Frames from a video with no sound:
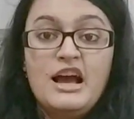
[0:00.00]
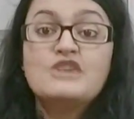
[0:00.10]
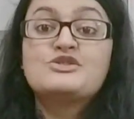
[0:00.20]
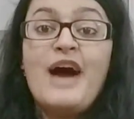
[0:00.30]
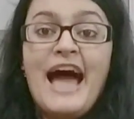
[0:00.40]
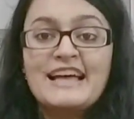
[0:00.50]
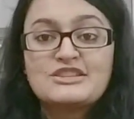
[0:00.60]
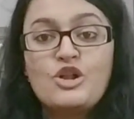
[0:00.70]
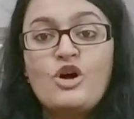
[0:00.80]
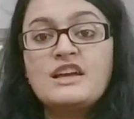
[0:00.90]
So
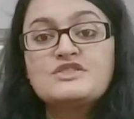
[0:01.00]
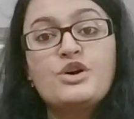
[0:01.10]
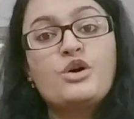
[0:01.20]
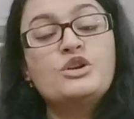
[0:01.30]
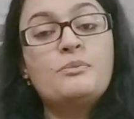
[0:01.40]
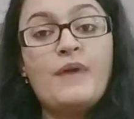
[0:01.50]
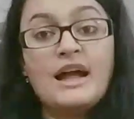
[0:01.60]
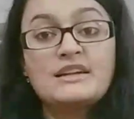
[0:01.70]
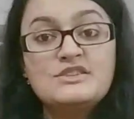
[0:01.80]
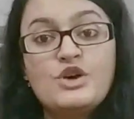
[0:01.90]
as long as you're going to
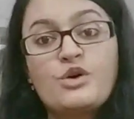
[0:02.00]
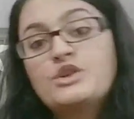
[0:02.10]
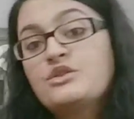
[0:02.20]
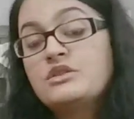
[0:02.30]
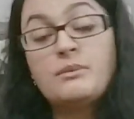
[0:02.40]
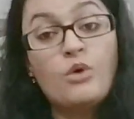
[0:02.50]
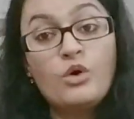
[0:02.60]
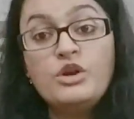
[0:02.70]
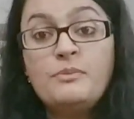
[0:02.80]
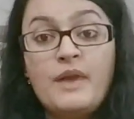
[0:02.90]
practice, the
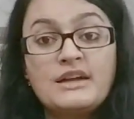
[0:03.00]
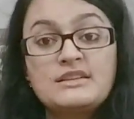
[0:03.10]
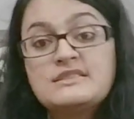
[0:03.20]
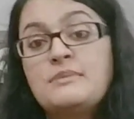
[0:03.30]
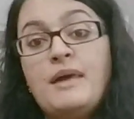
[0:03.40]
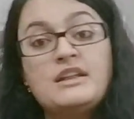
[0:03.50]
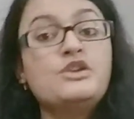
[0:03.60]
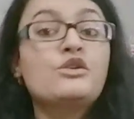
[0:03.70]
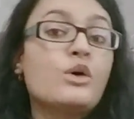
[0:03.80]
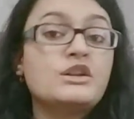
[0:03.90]
more you practice, the better
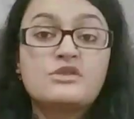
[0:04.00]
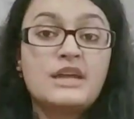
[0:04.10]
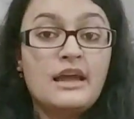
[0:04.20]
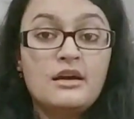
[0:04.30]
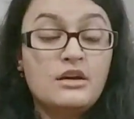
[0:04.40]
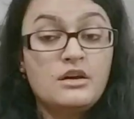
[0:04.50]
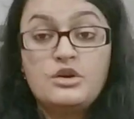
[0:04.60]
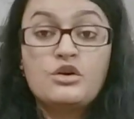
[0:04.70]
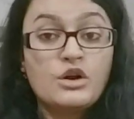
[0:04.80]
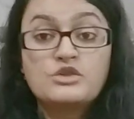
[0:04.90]
you're going
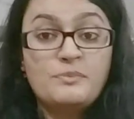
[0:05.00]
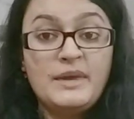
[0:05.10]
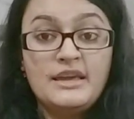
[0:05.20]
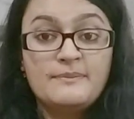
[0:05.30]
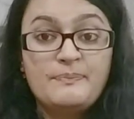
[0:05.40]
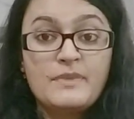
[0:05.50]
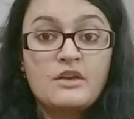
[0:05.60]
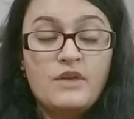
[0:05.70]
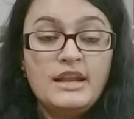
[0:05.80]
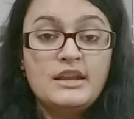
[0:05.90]
to be,
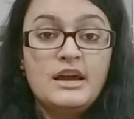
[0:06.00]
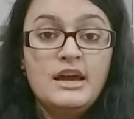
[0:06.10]
right?